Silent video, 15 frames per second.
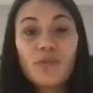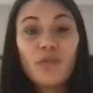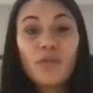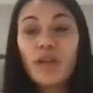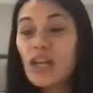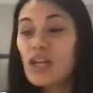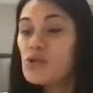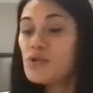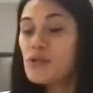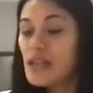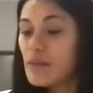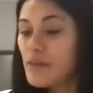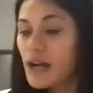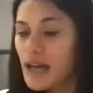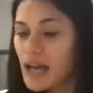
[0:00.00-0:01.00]
We could do
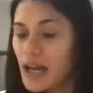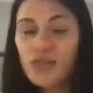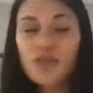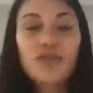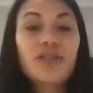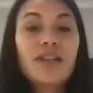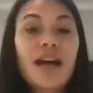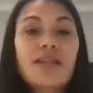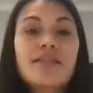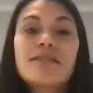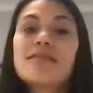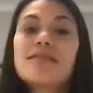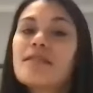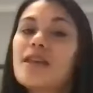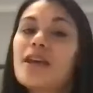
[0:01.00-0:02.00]
DMI
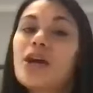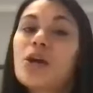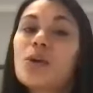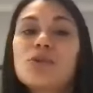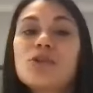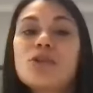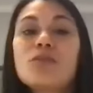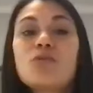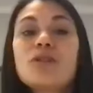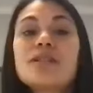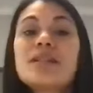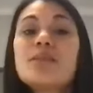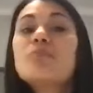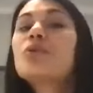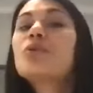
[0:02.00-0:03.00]
exercises and then go to your more
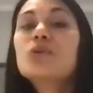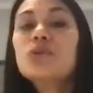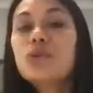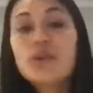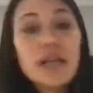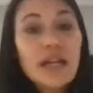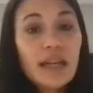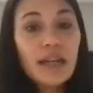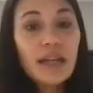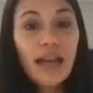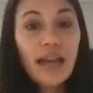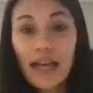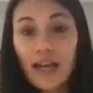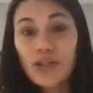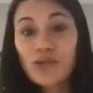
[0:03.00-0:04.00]
typical
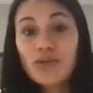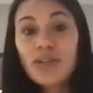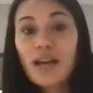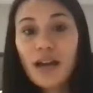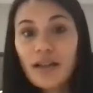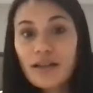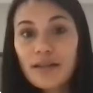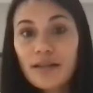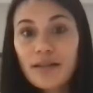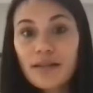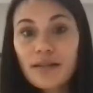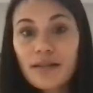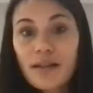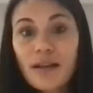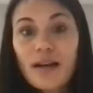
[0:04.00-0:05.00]

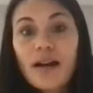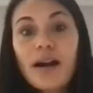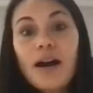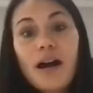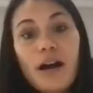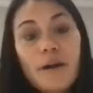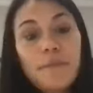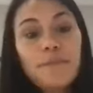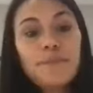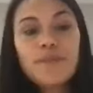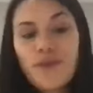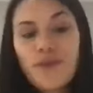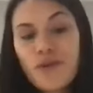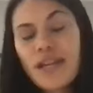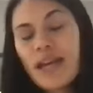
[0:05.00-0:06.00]
exercises.
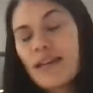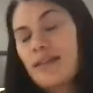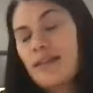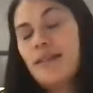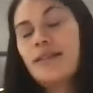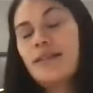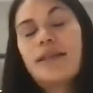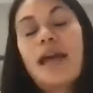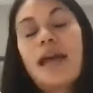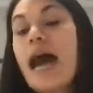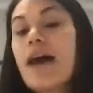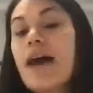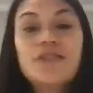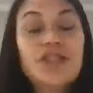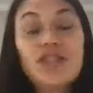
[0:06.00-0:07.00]
So yes, it doesn't
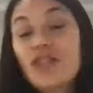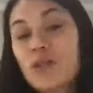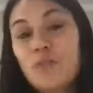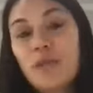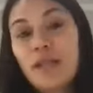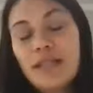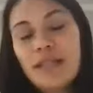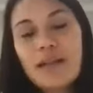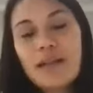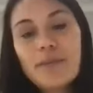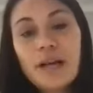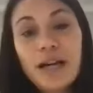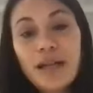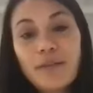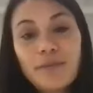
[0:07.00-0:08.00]
have to just be
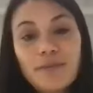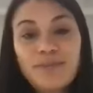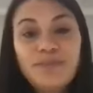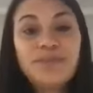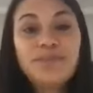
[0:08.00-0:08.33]
DMI.